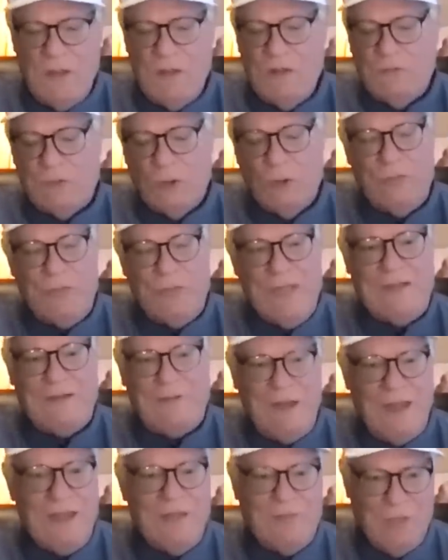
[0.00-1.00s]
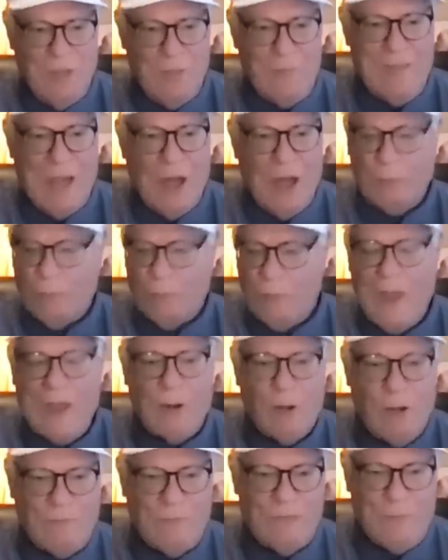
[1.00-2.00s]
So they take them out
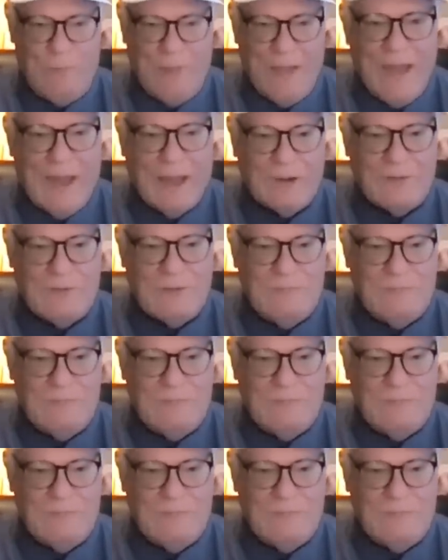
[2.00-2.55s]
right off the bat.